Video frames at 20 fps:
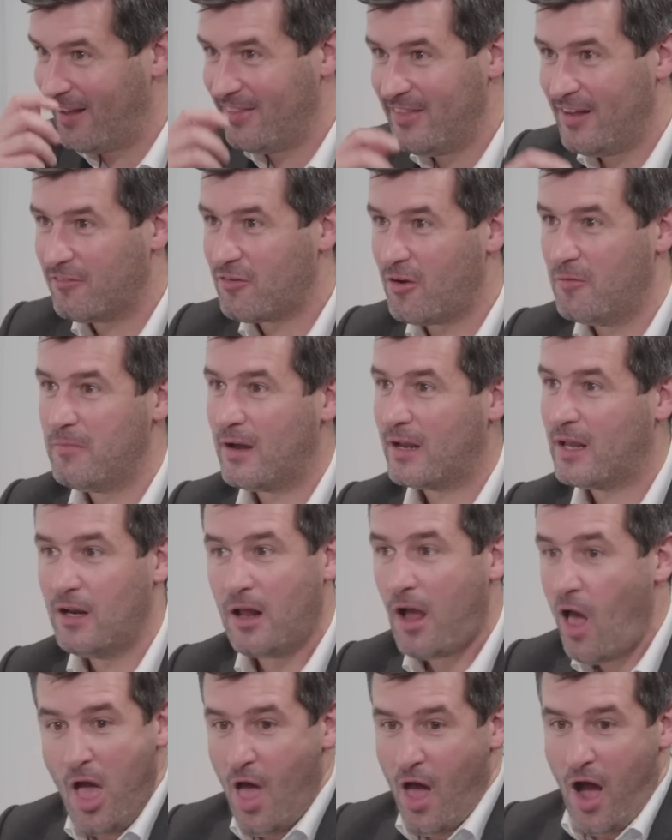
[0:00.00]
And then I've gone back in
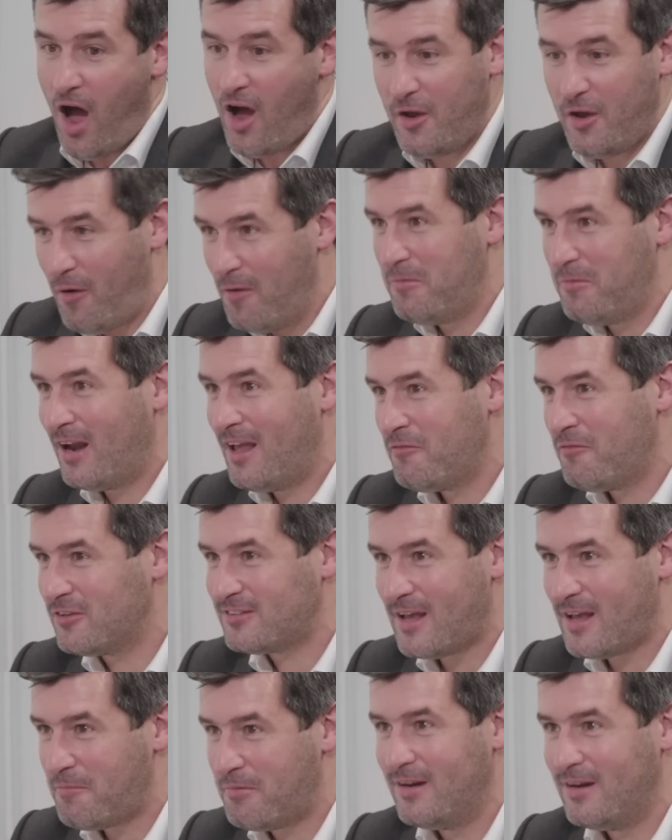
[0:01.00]
and, oh, you won't believe
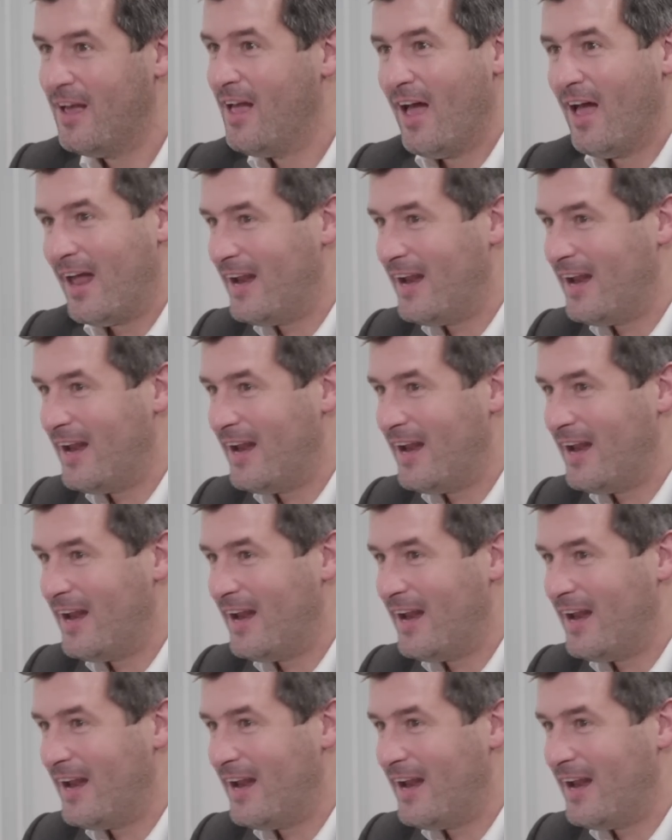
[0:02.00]
what's happened.